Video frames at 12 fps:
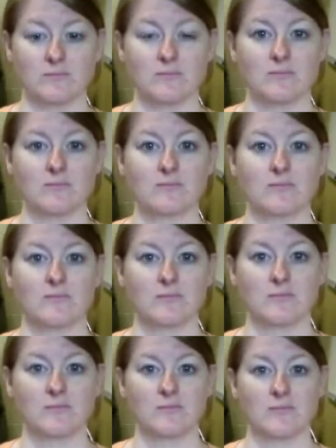That Harvey
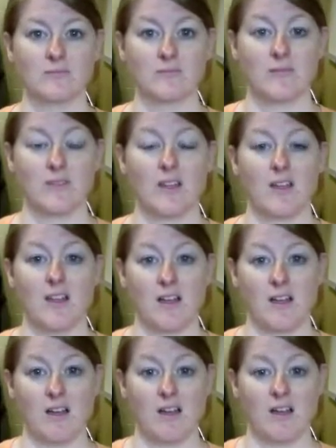
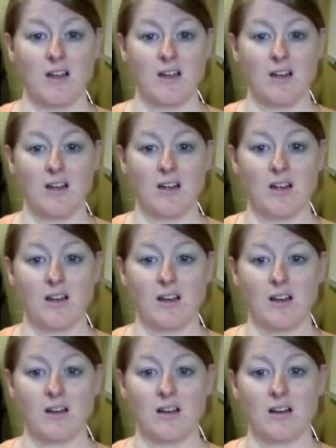Wilson,
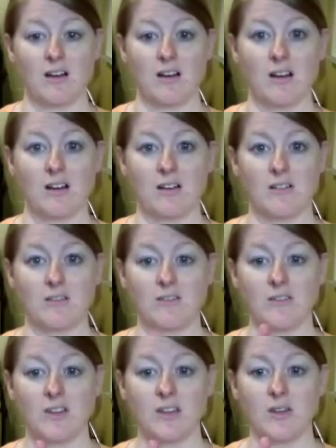came to the
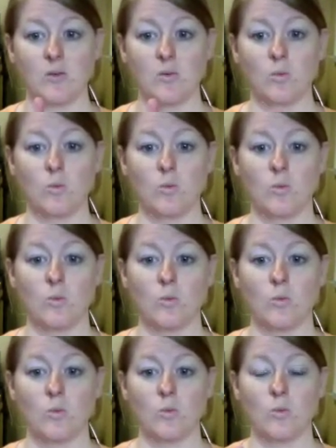store
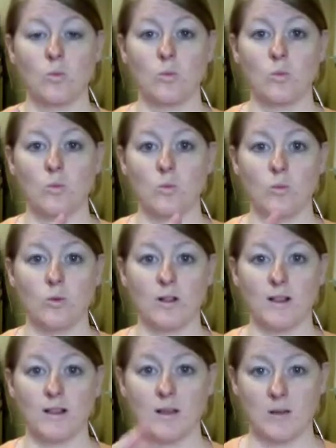and
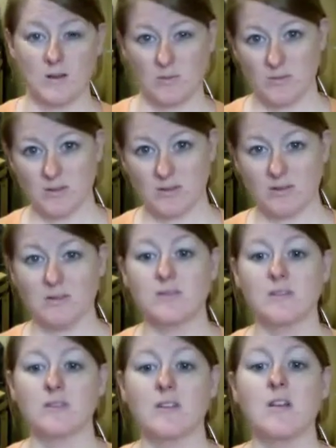noticed
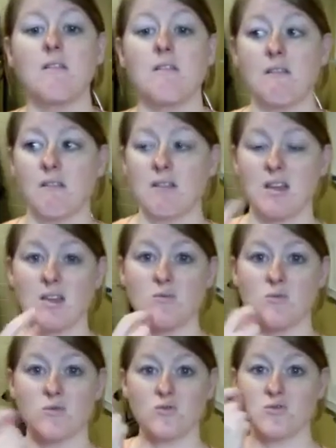outside
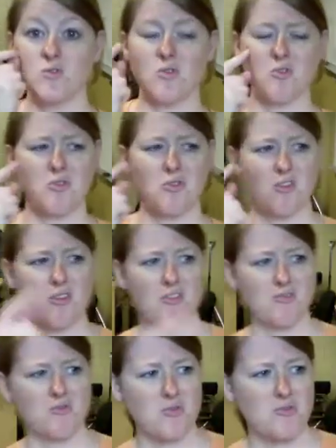a two-door
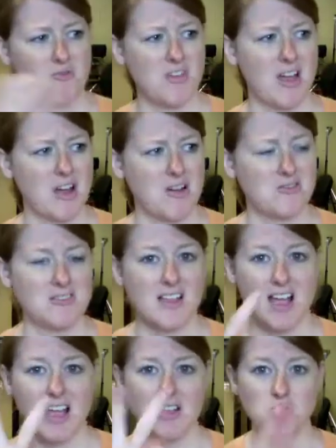red
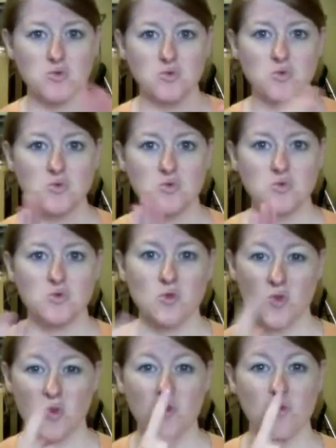Toyota Sorrel
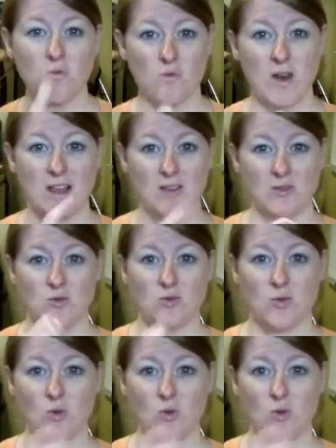automobile.